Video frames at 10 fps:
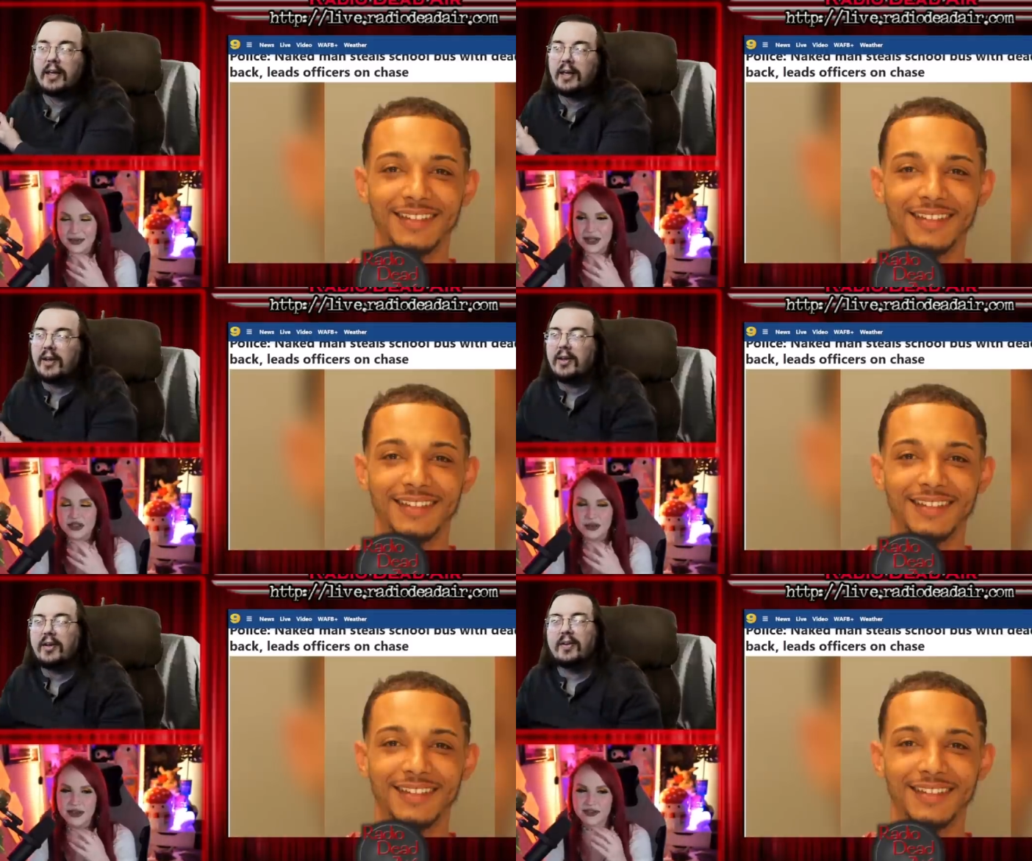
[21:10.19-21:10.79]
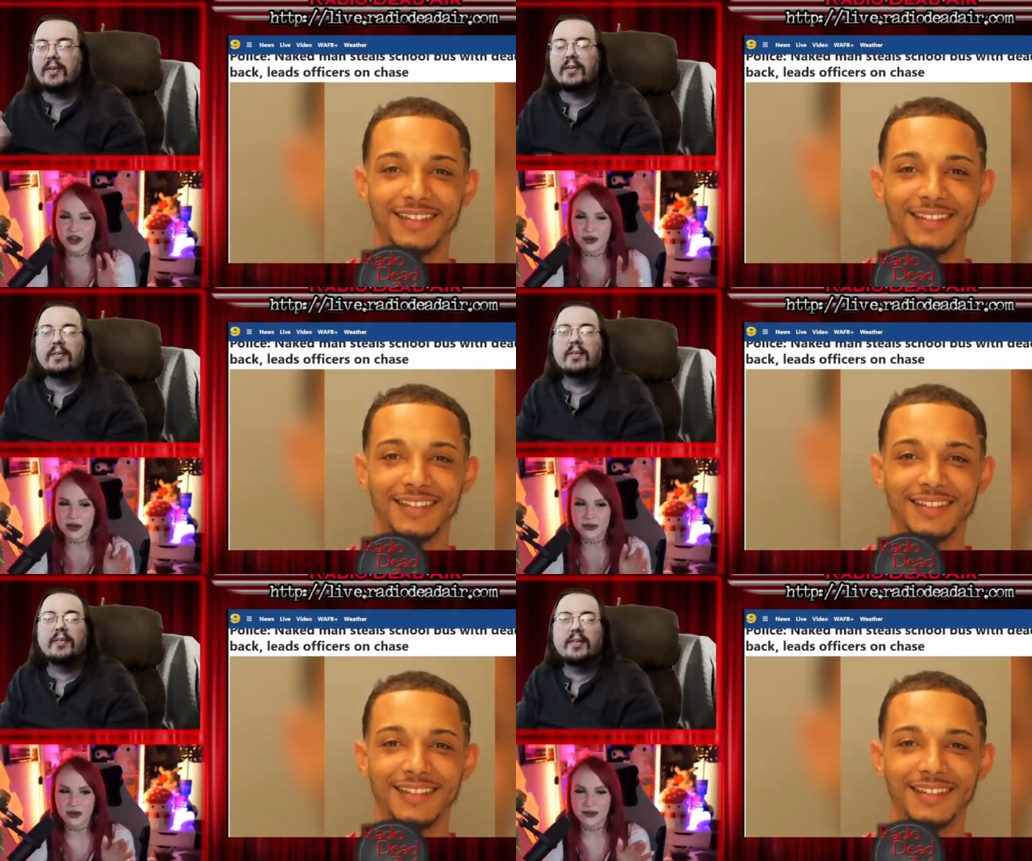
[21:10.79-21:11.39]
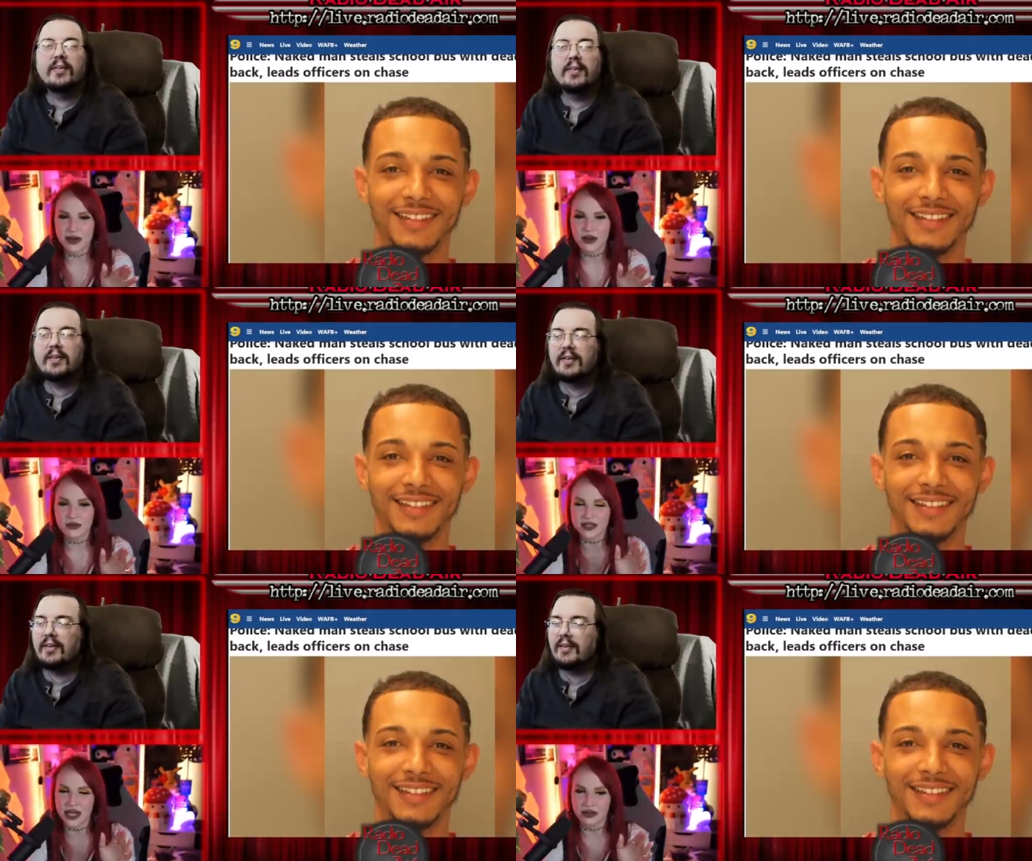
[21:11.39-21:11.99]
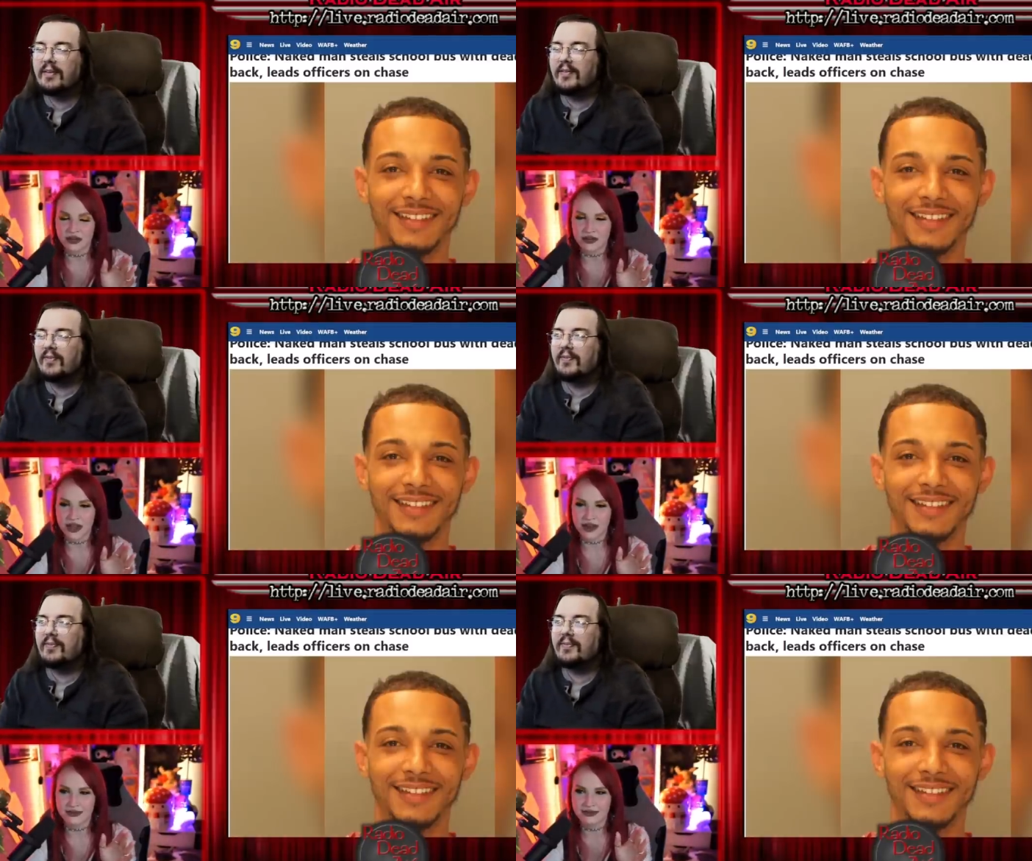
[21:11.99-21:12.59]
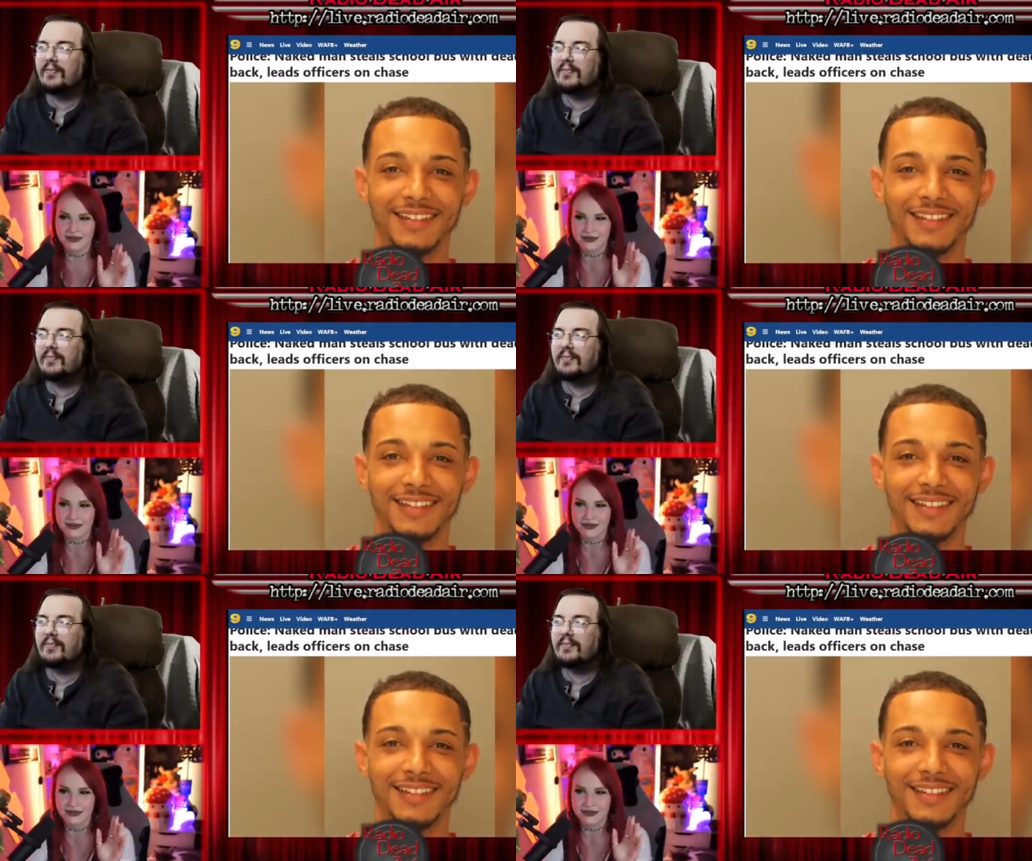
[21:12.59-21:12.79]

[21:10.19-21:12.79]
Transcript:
Speaker 1: I mean, to be fair, people in my hometown do that.